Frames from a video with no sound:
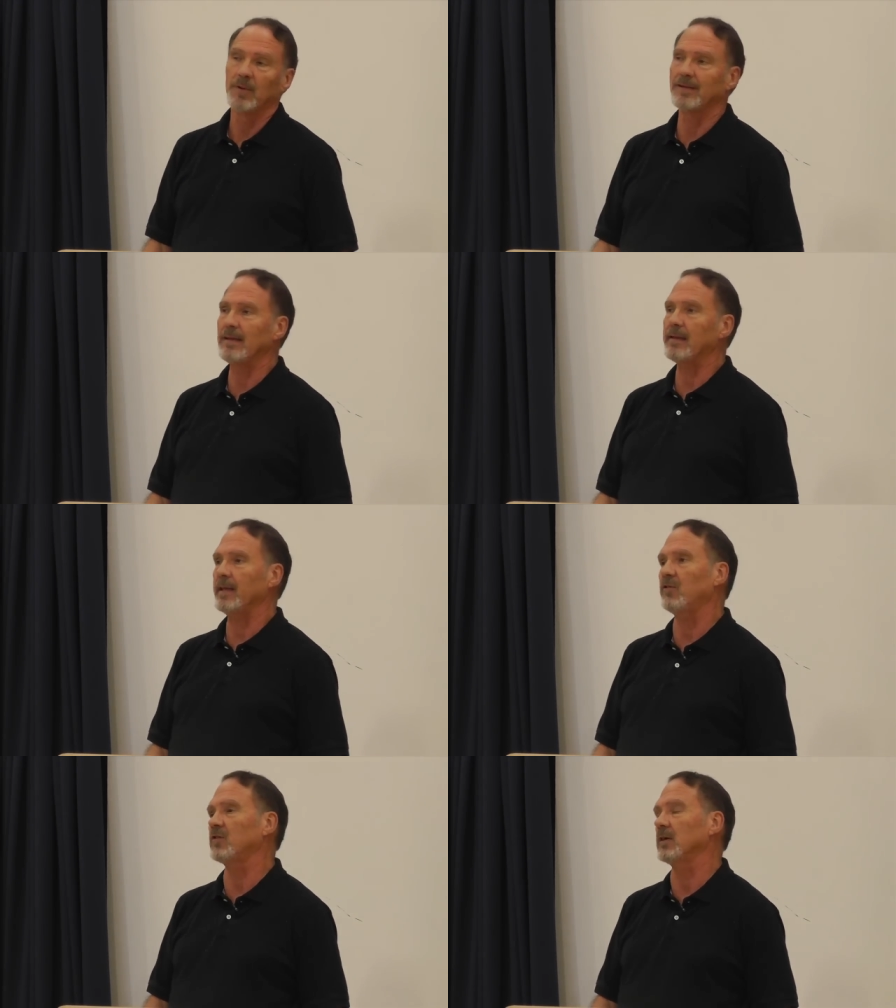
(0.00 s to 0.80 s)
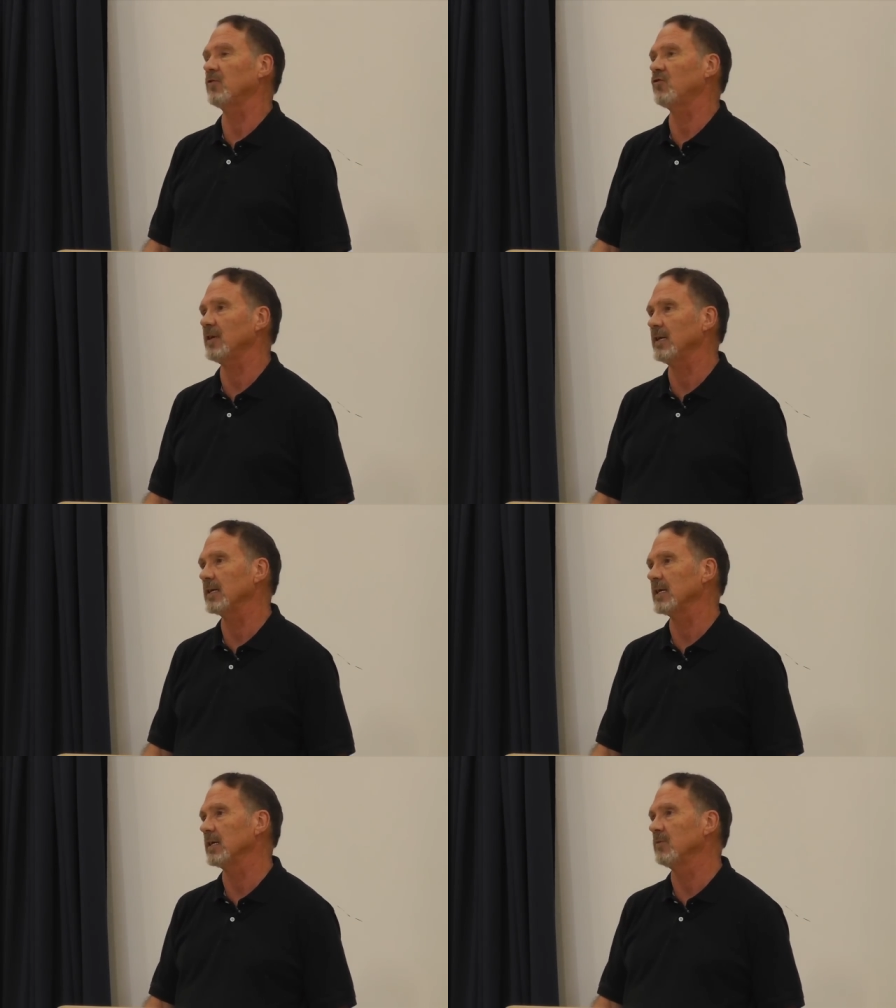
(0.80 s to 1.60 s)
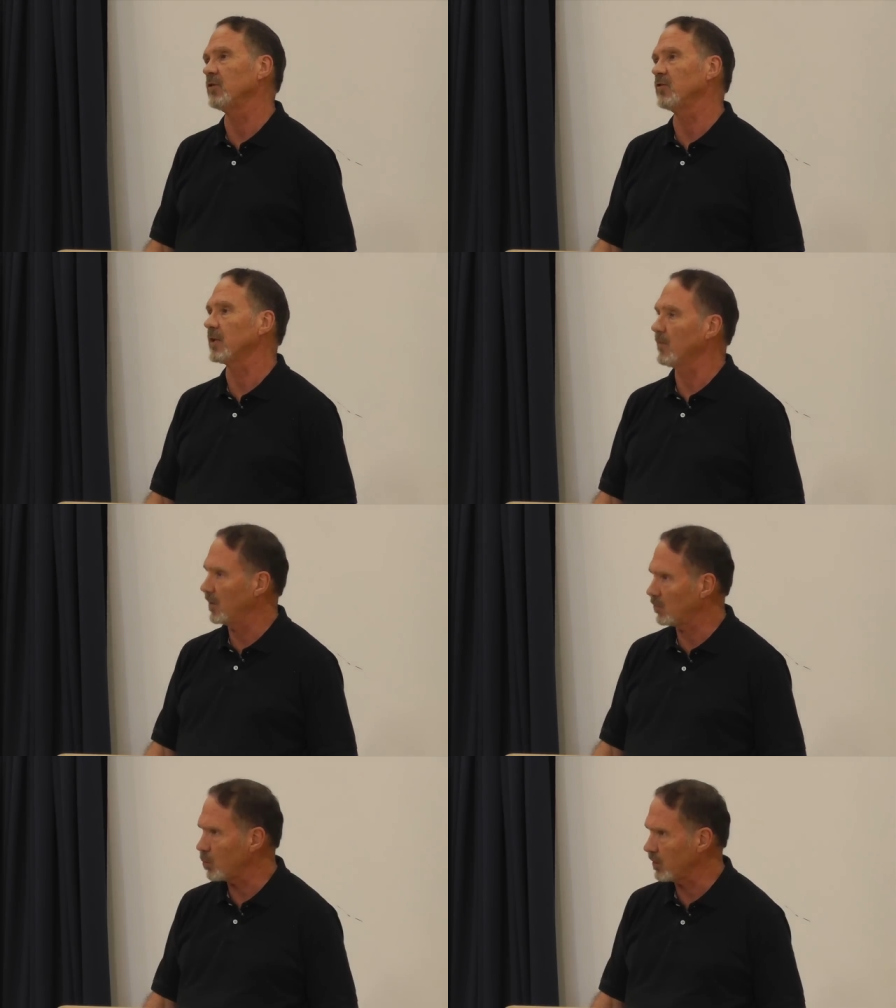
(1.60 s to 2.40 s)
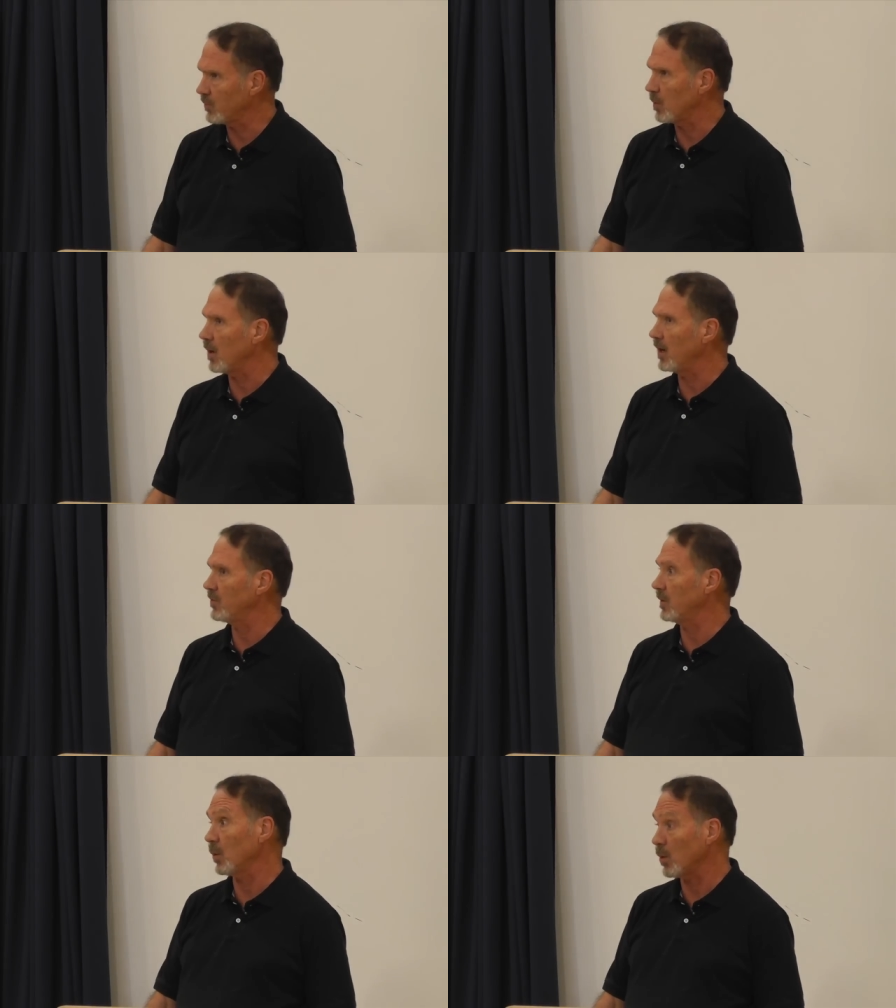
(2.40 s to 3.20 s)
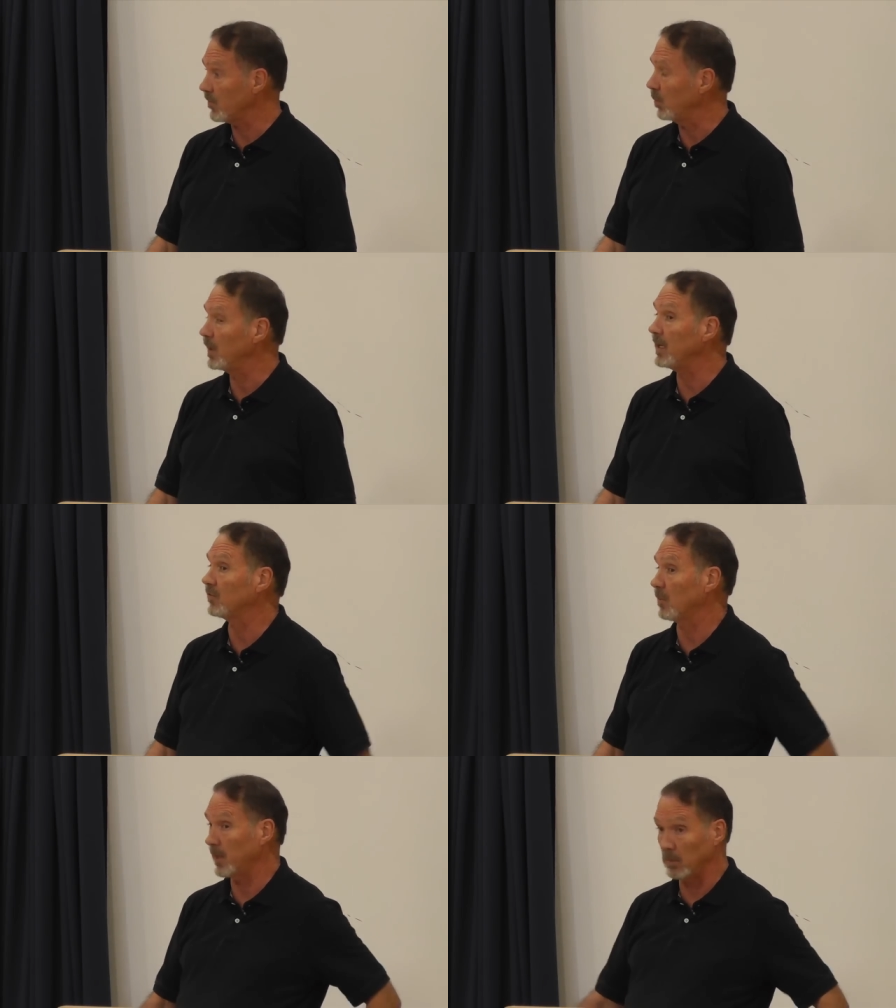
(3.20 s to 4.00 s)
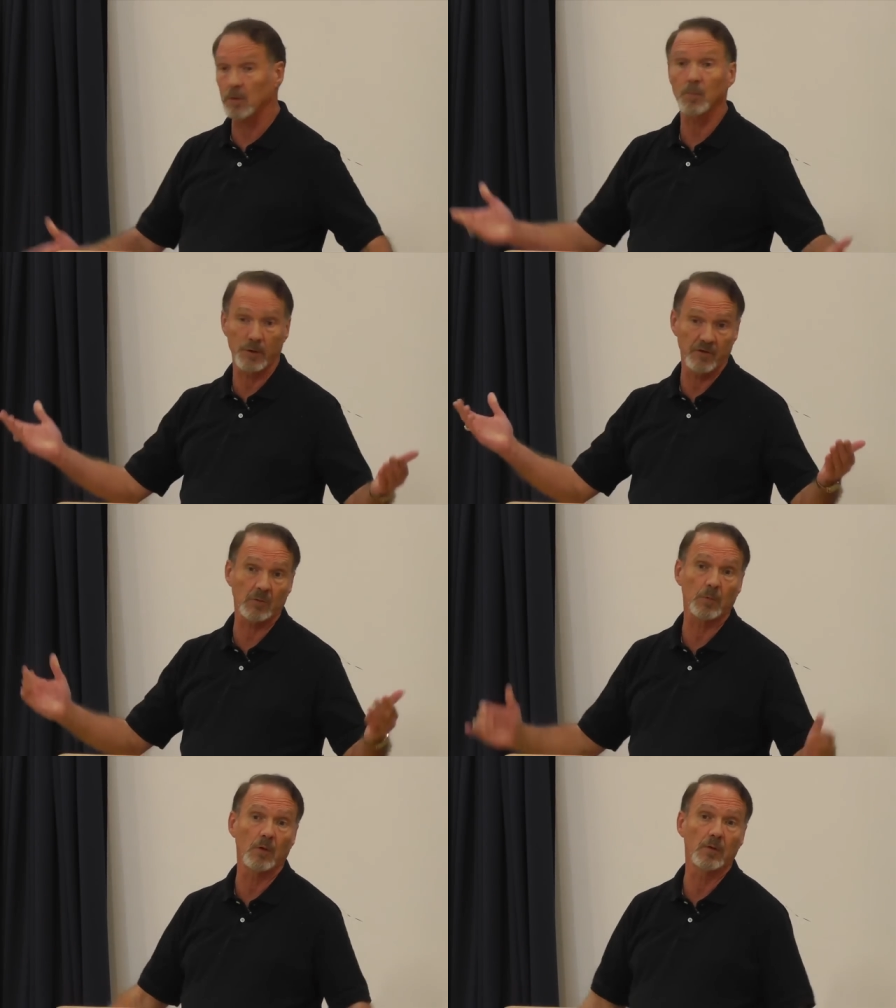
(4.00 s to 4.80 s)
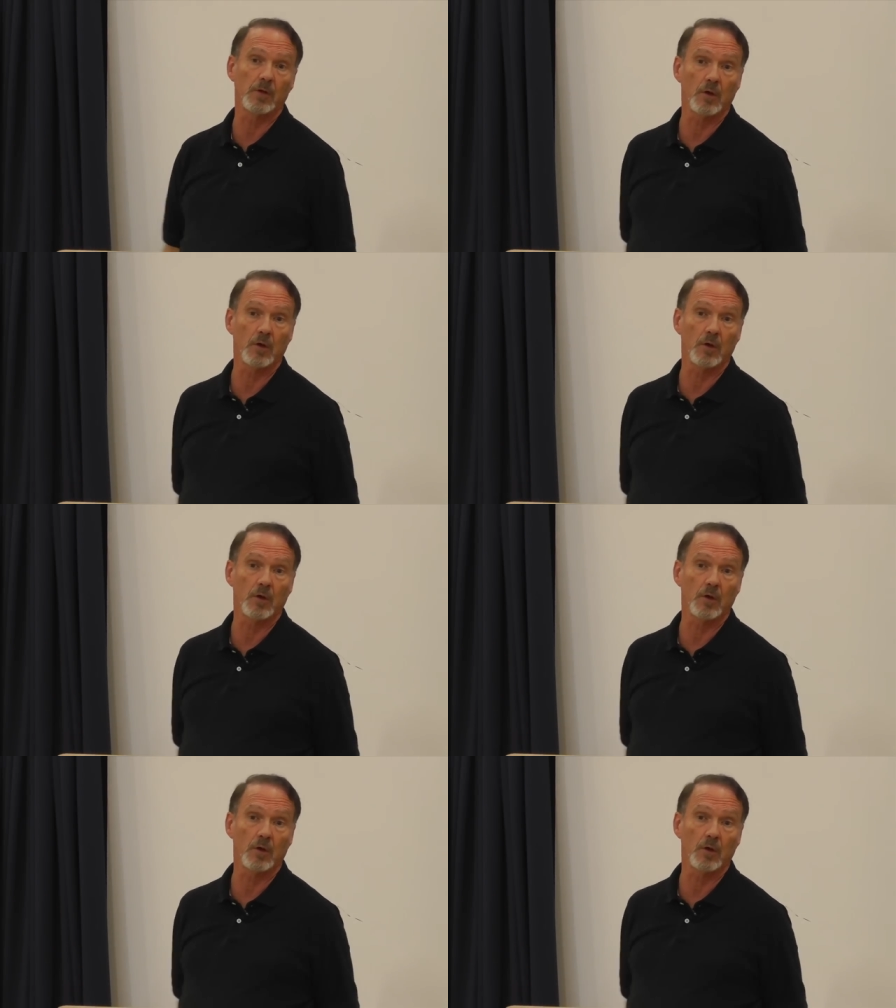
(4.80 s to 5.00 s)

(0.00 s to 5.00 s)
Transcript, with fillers: But in any case, she said, if this works for Roger, it'll work for me. It's a biblical principle.